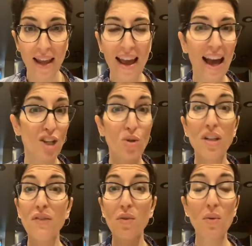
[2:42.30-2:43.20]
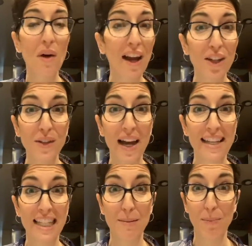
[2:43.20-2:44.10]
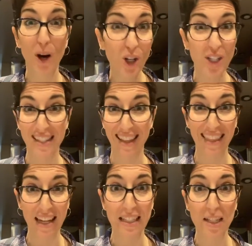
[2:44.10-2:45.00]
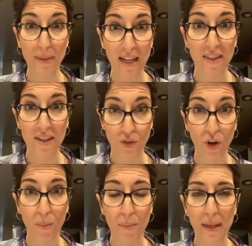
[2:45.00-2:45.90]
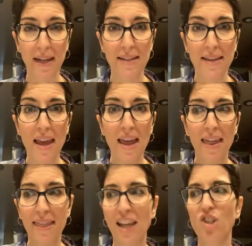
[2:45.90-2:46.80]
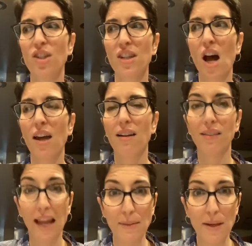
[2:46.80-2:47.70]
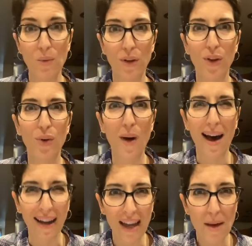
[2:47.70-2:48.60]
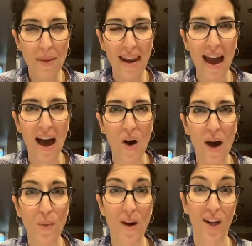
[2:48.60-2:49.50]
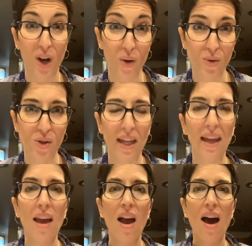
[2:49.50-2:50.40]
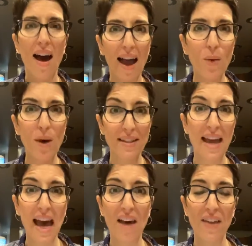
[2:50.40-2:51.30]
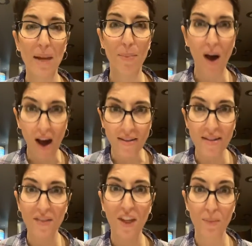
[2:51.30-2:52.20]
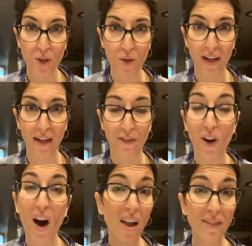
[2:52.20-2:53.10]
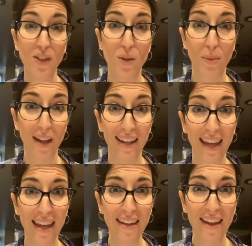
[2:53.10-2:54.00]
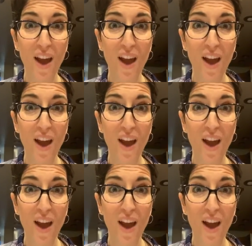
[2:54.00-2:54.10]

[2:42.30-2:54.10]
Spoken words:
I don't even require you guys to be purchasing things to be in this group, because that's just not in alignment with who I am and how I want to coach. Like, I want to have a positive community for all of you to plug in